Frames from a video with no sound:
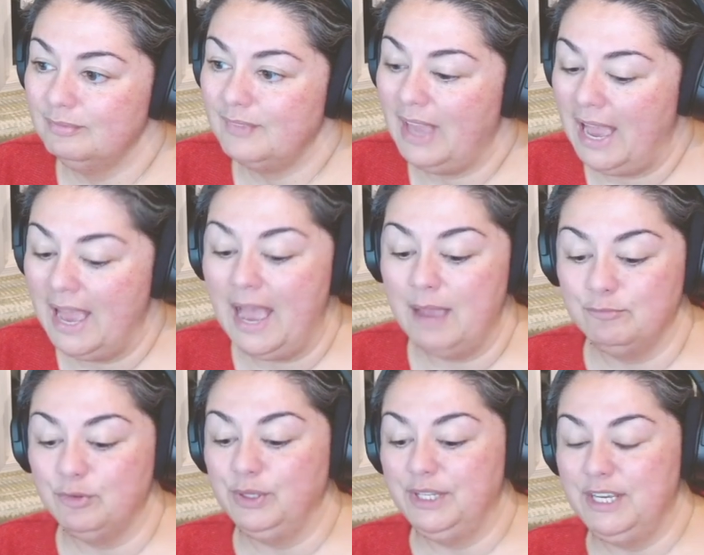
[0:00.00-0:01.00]
I'm
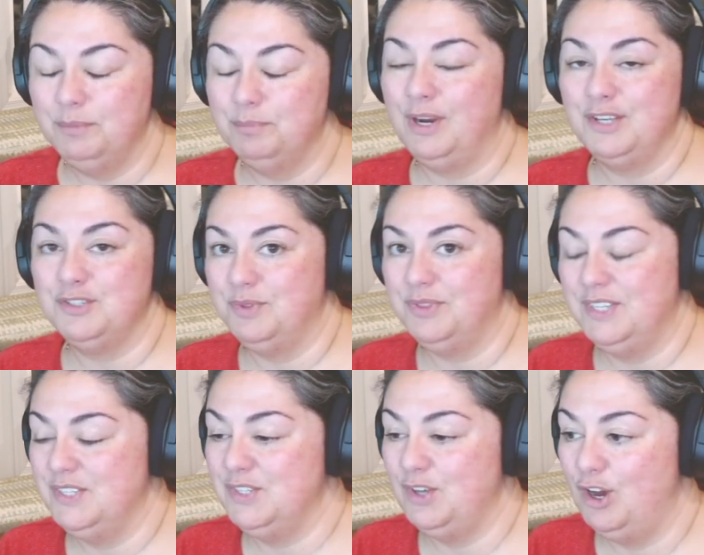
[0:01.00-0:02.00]
really impressed with this
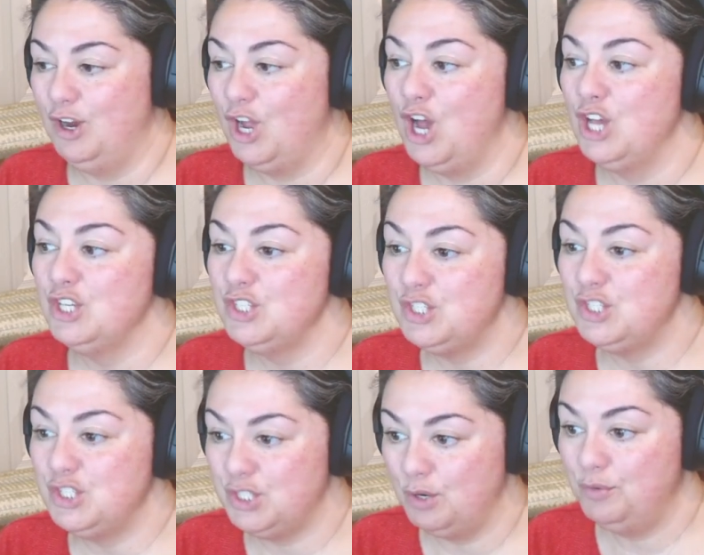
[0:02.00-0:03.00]
song
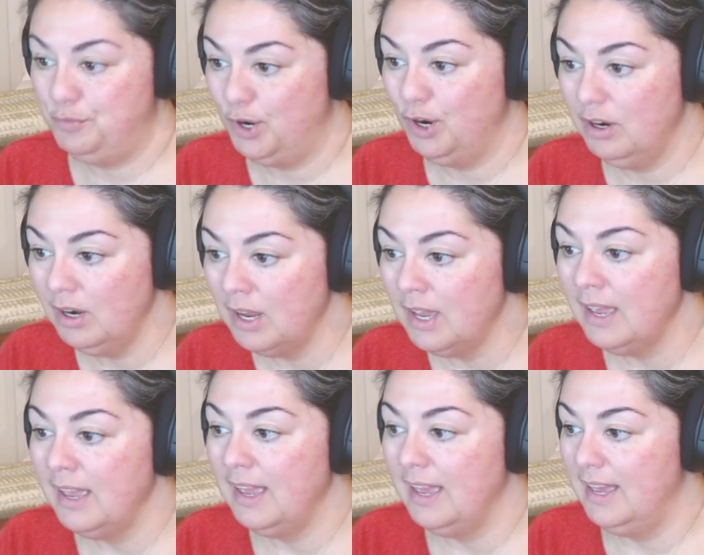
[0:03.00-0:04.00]
so far.
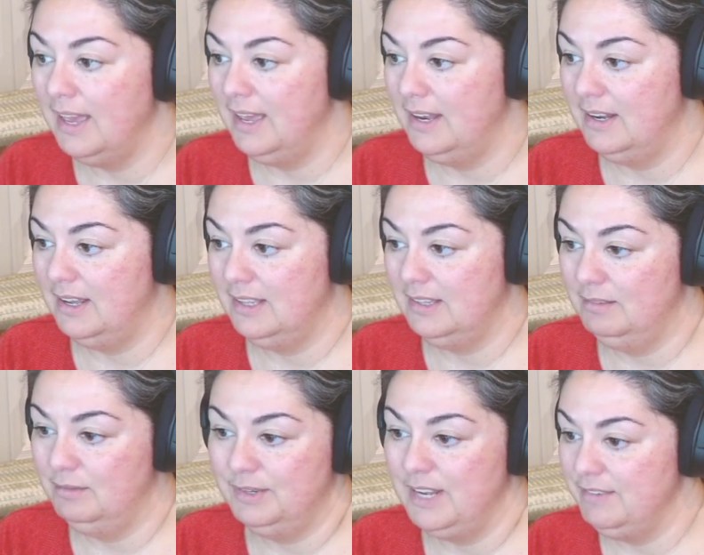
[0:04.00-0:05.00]
And we're
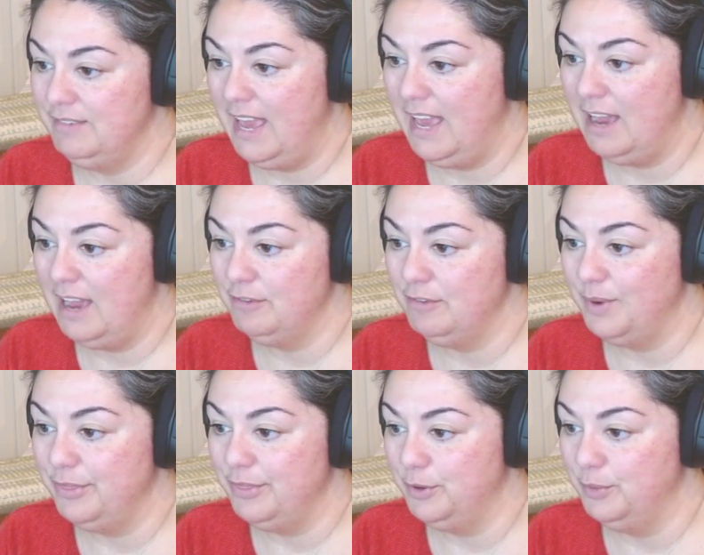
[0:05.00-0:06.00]
not even halfway
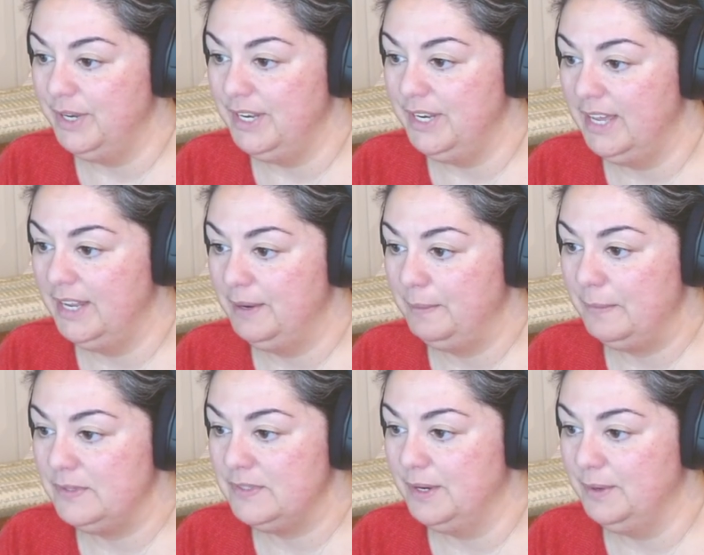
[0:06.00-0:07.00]
through it yet.
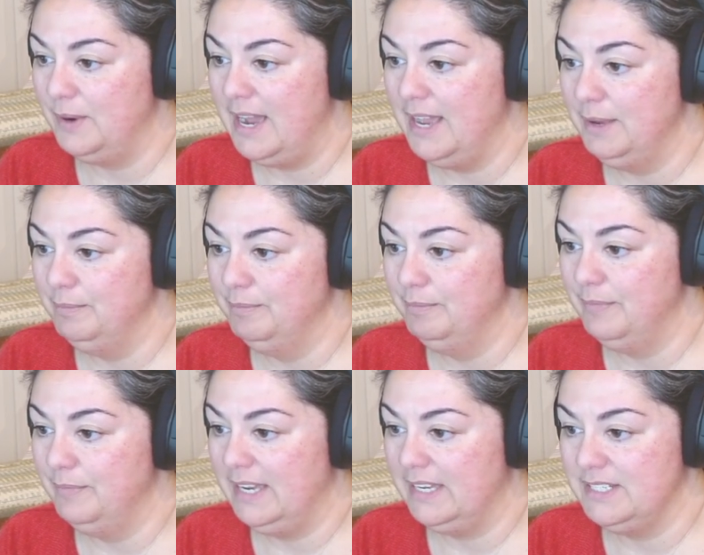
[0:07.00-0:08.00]
So I
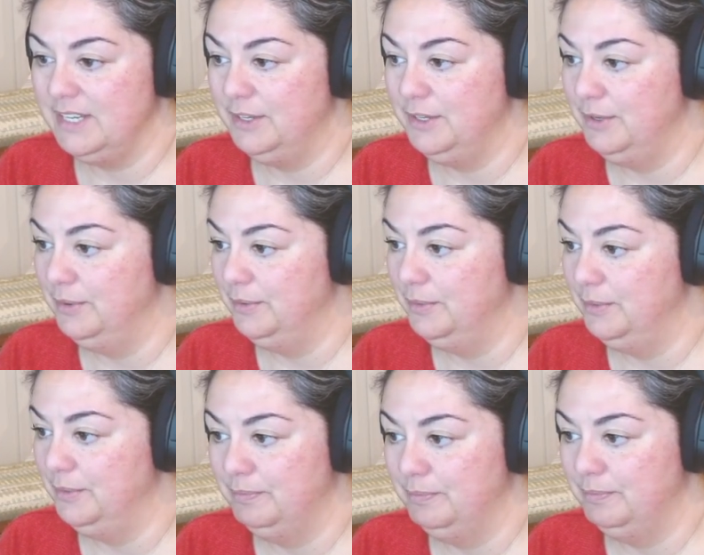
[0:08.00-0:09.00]
could tell you
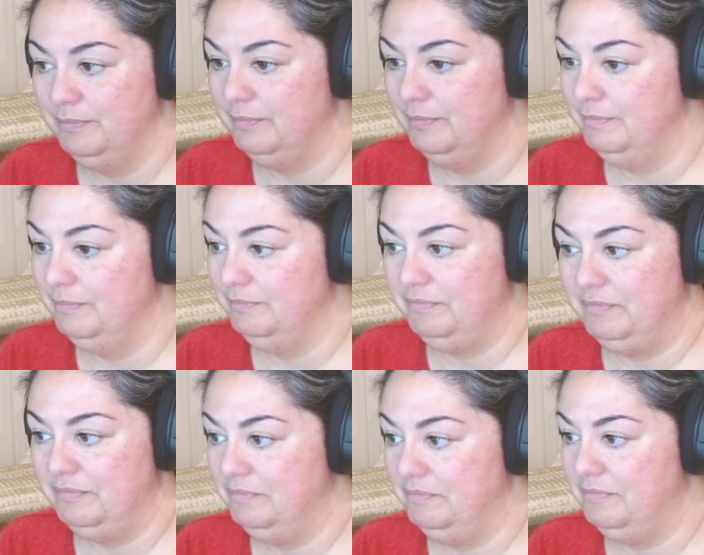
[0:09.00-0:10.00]

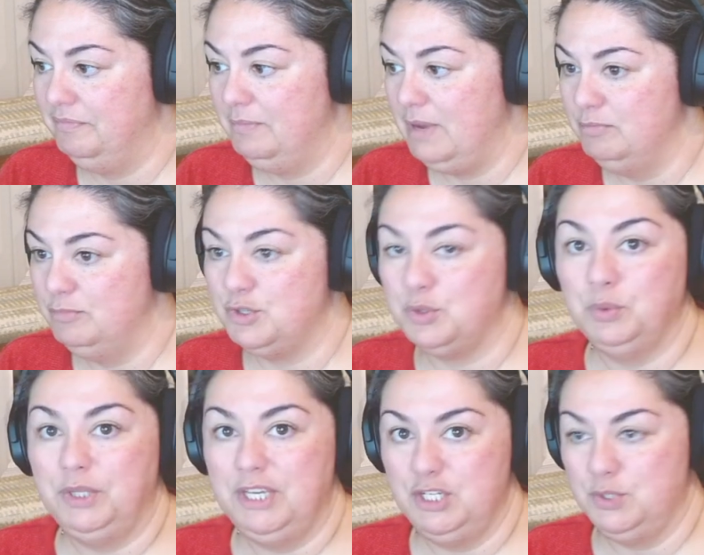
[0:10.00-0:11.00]
I'm
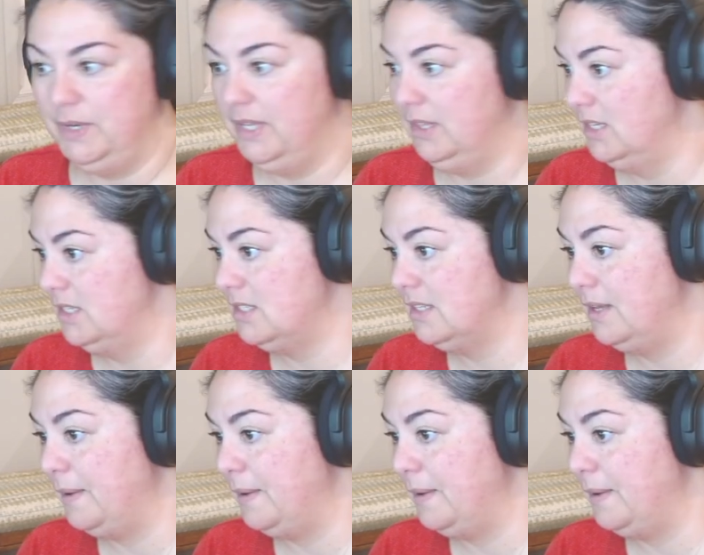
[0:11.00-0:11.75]
truly enjoying this.